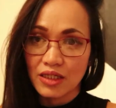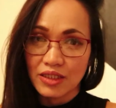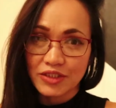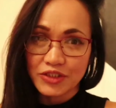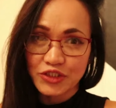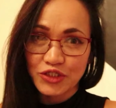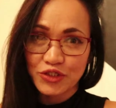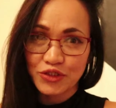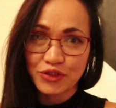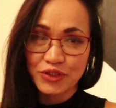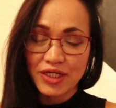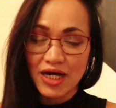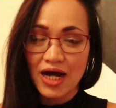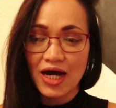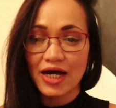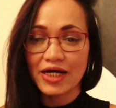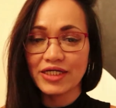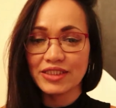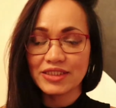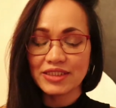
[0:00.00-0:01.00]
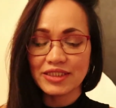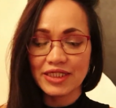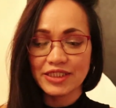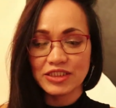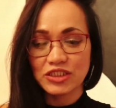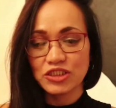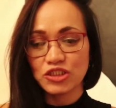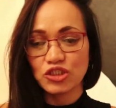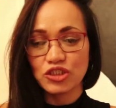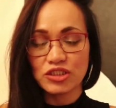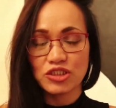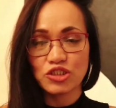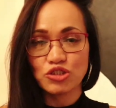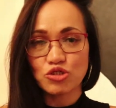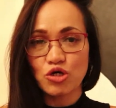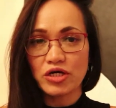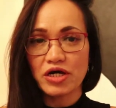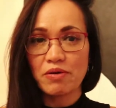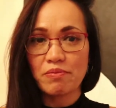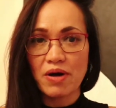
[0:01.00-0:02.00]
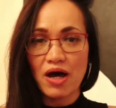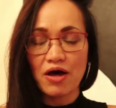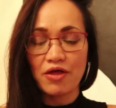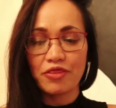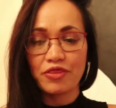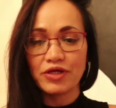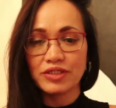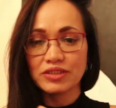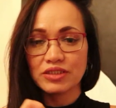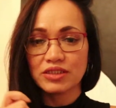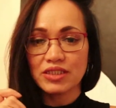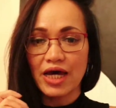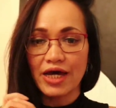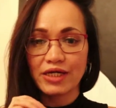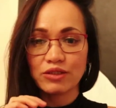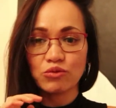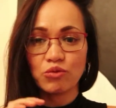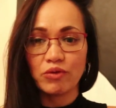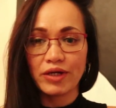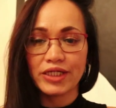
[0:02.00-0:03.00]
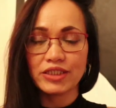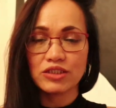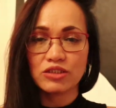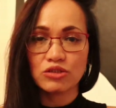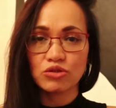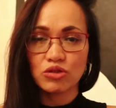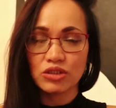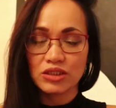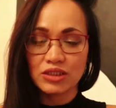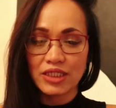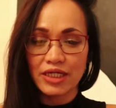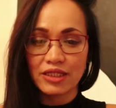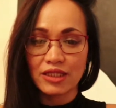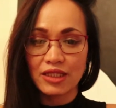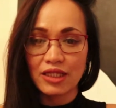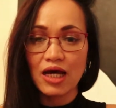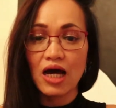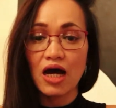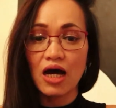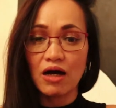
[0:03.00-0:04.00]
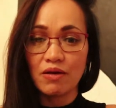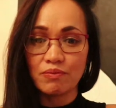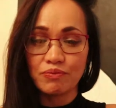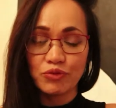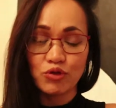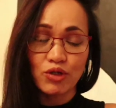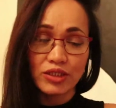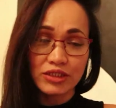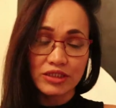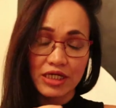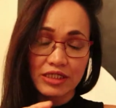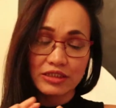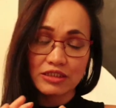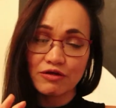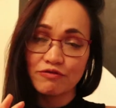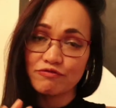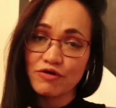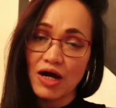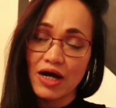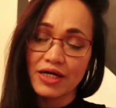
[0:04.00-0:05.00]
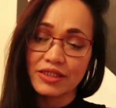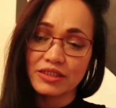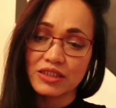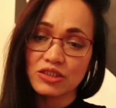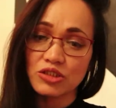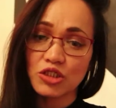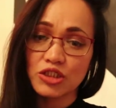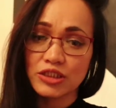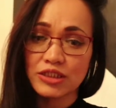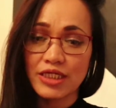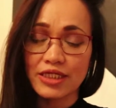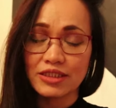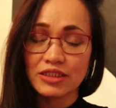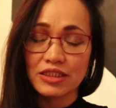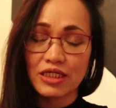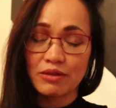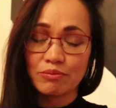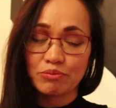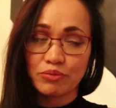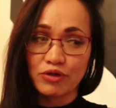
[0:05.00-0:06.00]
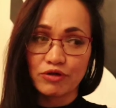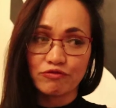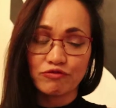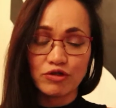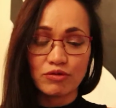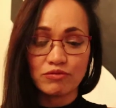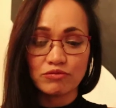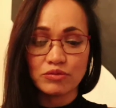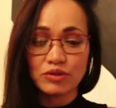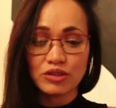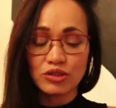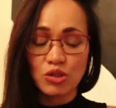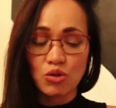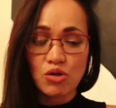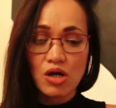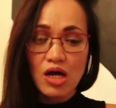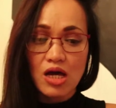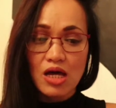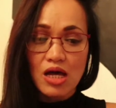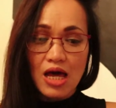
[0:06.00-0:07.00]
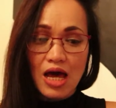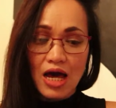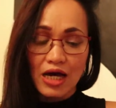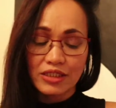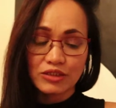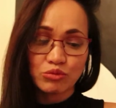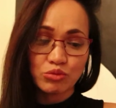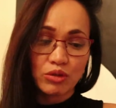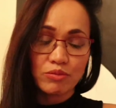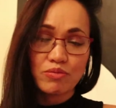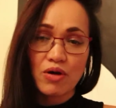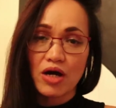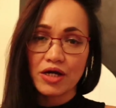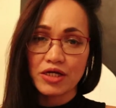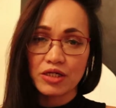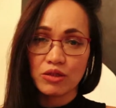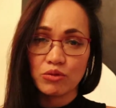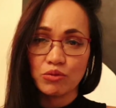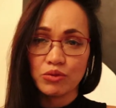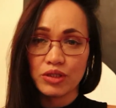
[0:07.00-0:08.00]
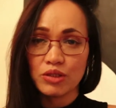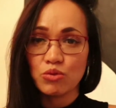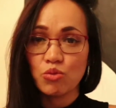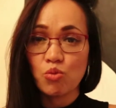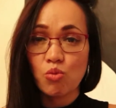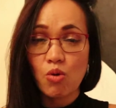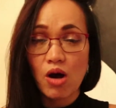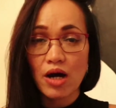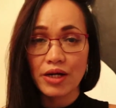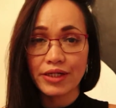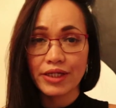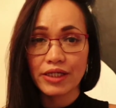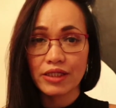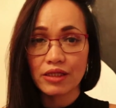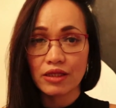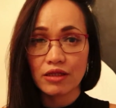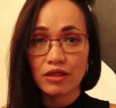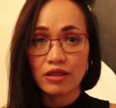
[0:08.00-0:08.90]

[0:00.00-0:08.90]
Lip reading: So guys, let's just talk about these 9 ways to identify this authentic perfume. So as we buyer, we wanted